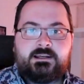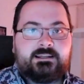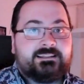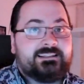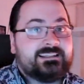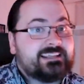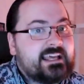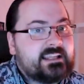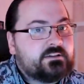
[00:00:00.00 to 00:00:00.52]

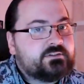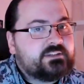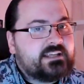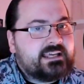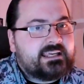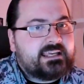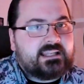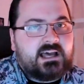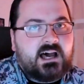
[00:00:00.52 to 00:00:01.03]
They cannot
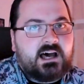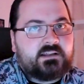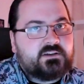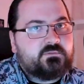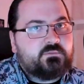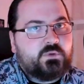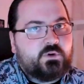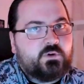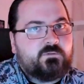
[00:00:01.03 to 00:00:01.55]
take any other
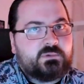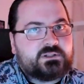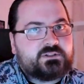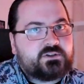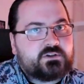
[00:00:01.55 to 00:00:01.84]
movement